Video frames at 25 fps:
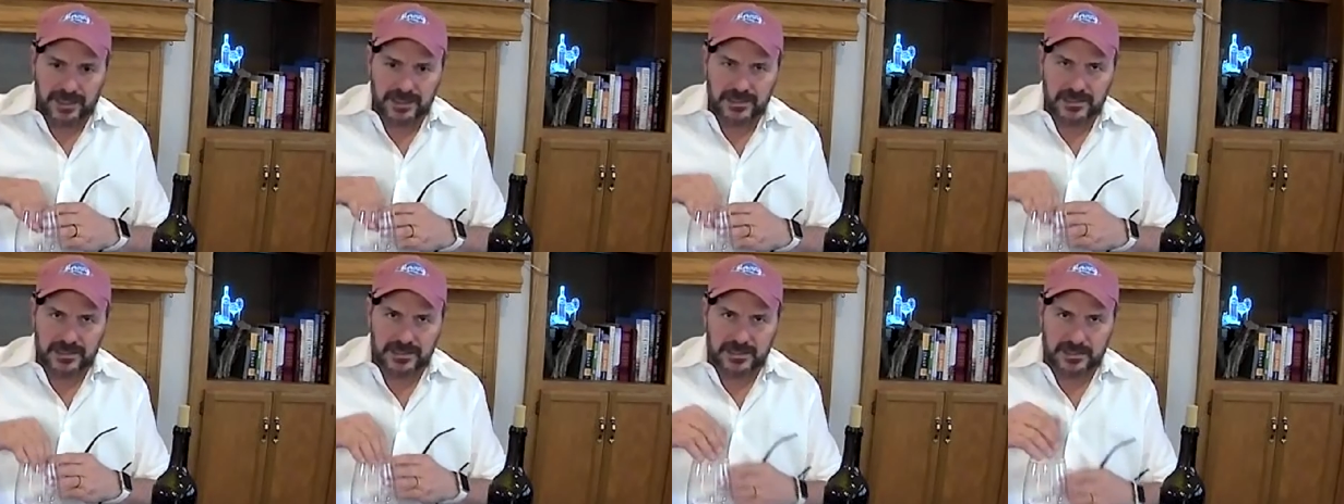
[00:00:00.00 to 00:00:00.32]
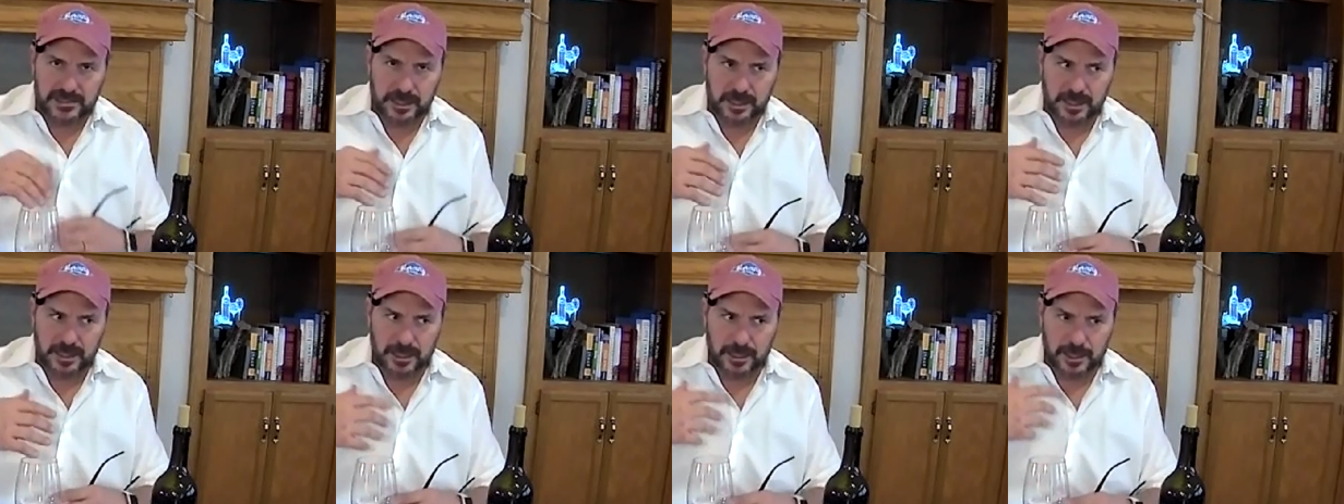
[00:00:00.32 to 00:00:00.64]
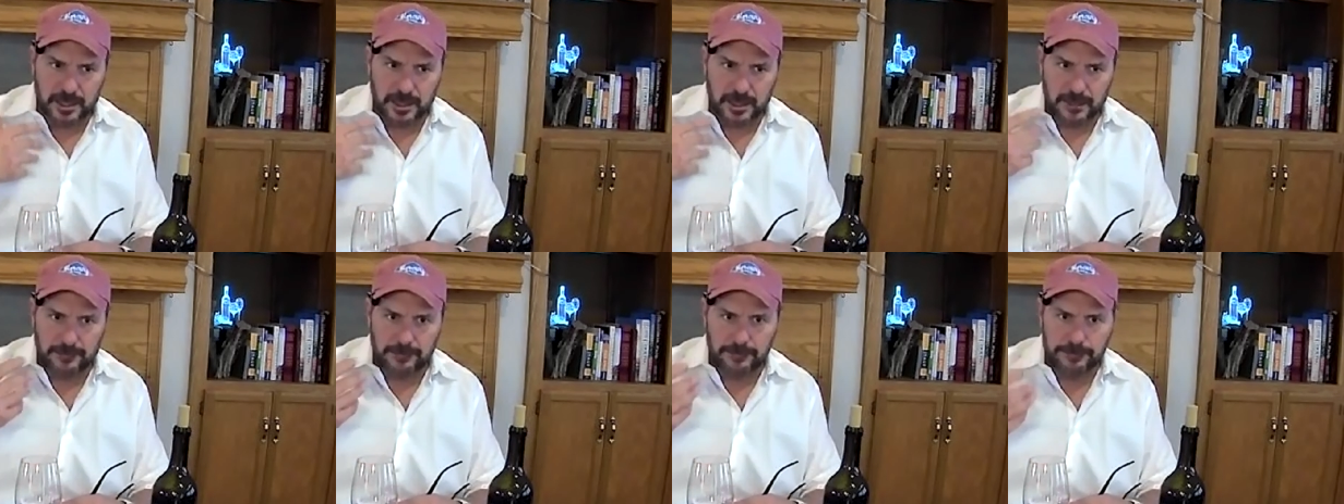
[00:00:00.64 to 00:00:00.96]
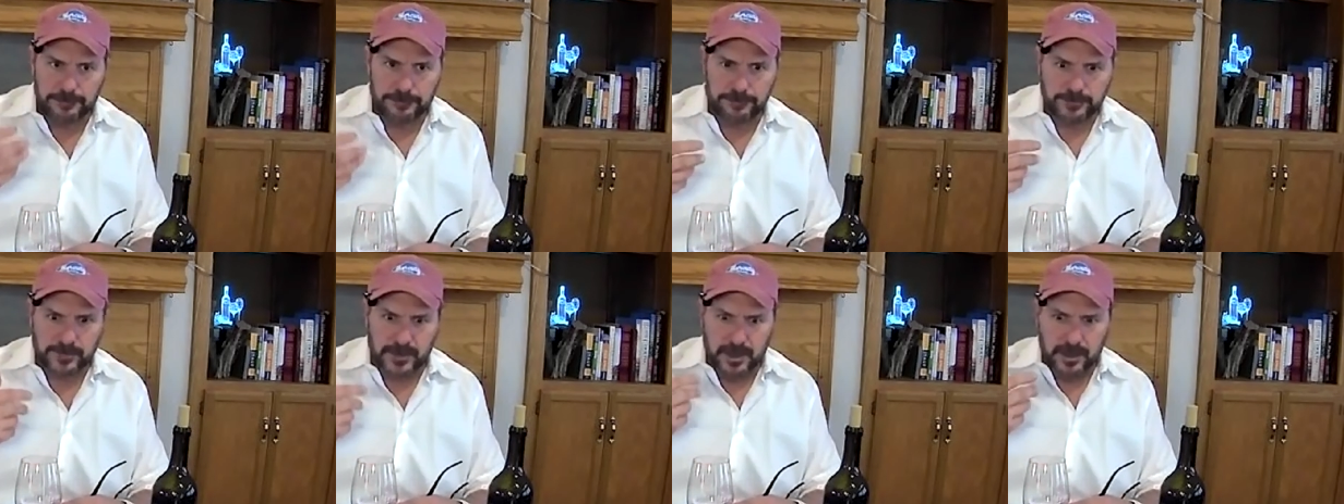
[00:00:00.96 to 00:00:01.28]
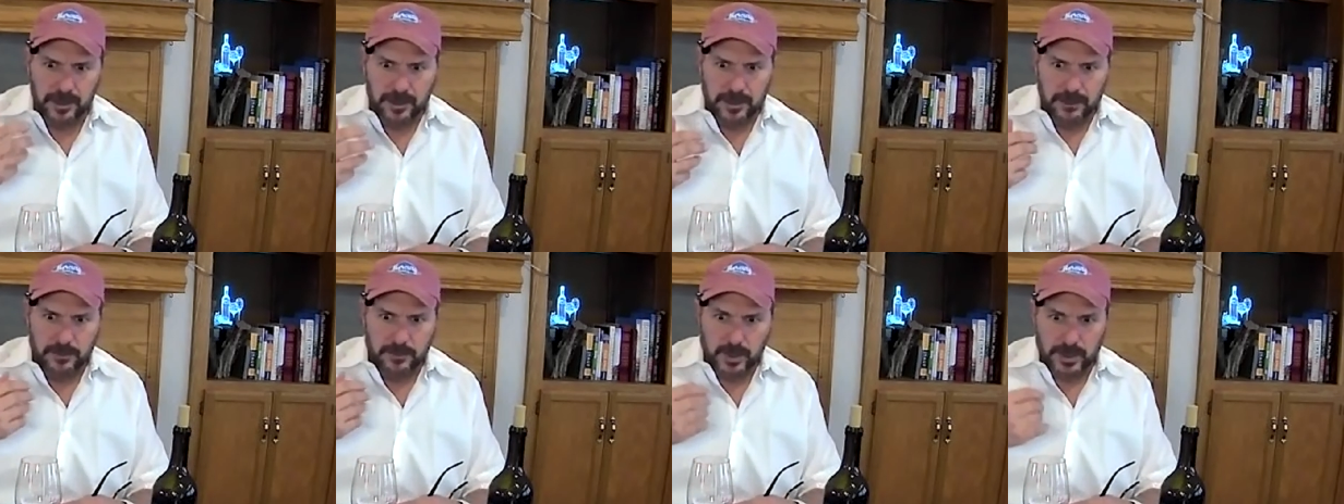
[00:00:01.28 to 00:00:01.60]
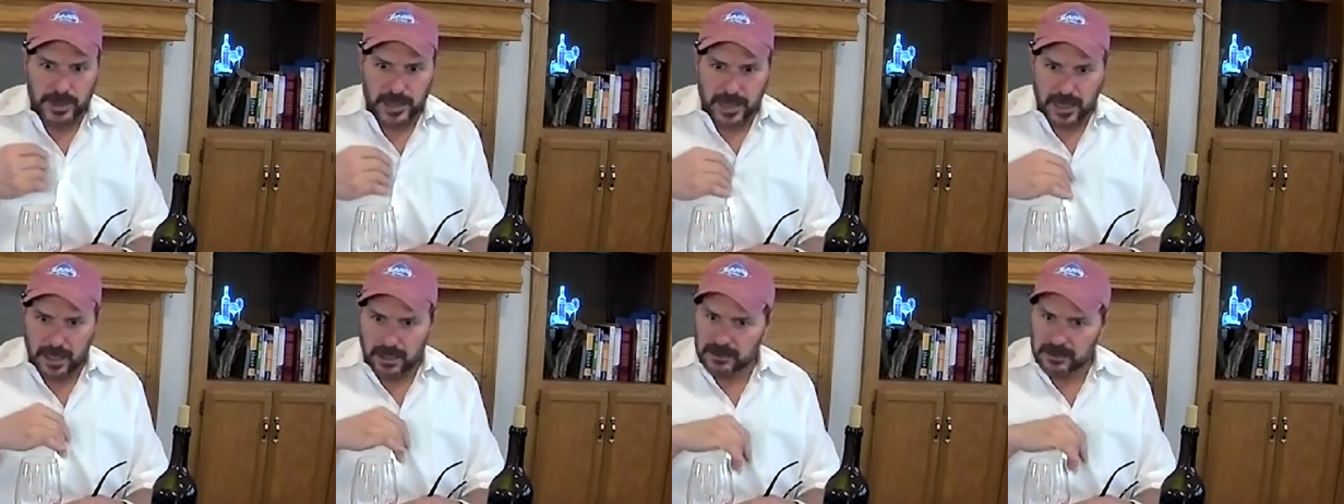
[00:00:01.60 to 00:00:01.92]
as
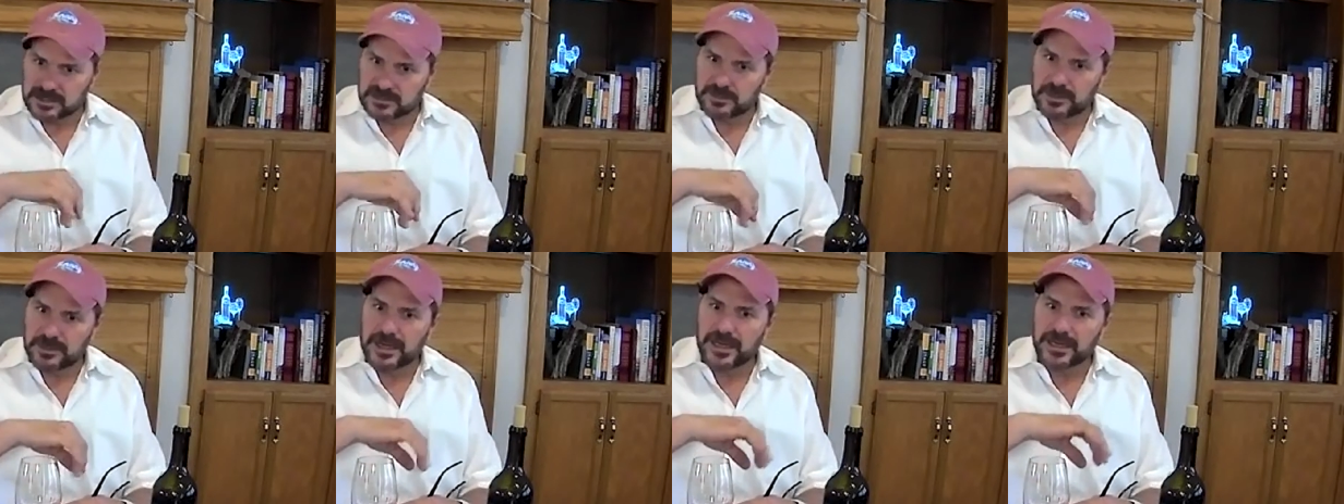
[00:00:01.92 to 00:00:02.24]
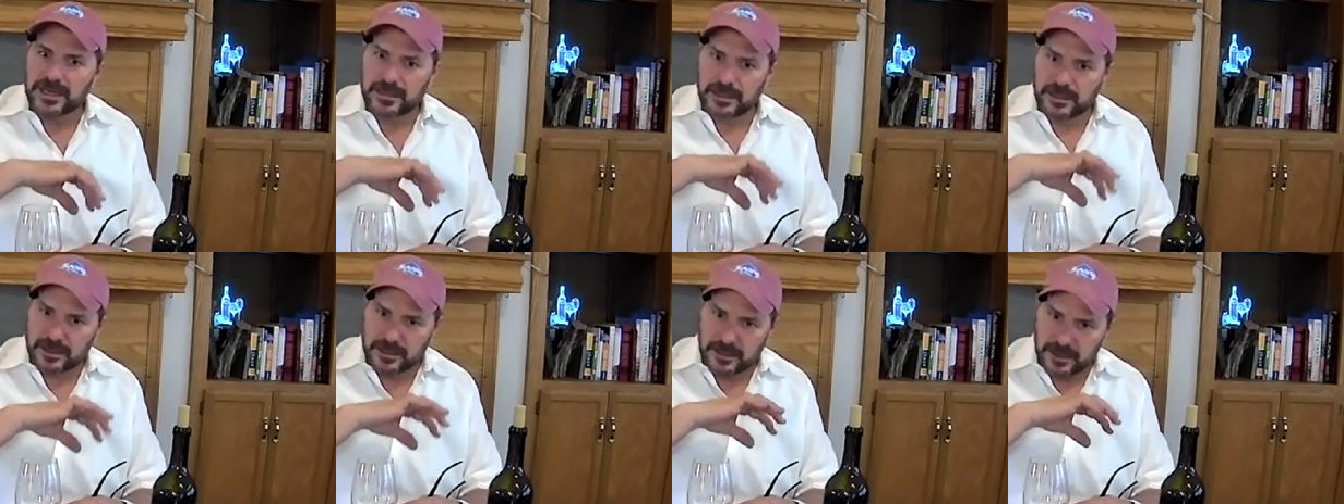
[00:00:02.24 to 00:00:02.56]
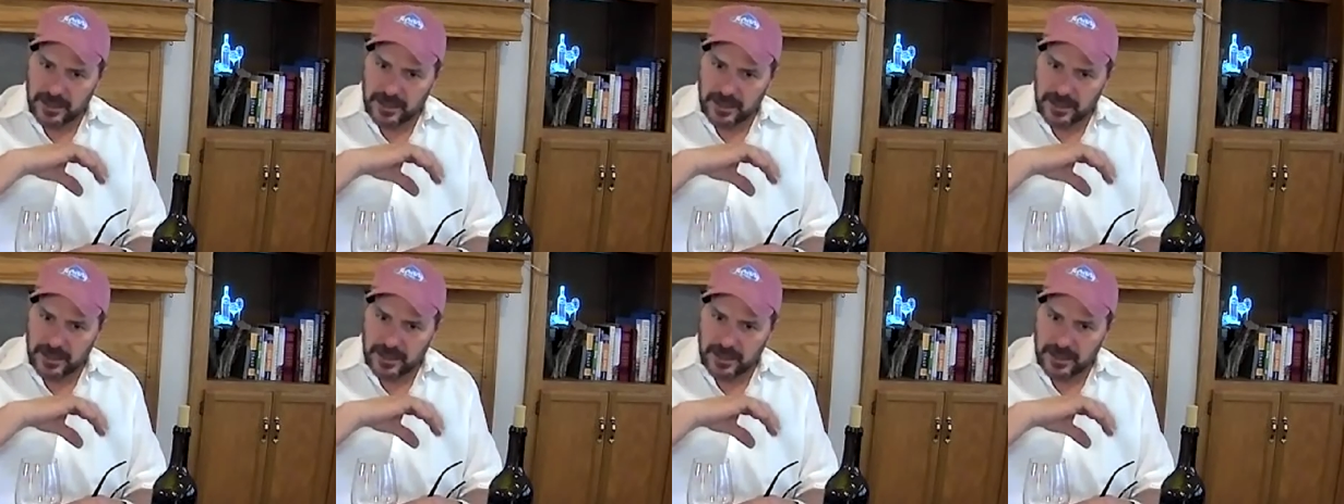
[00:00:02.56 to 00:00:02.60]
pronounced, but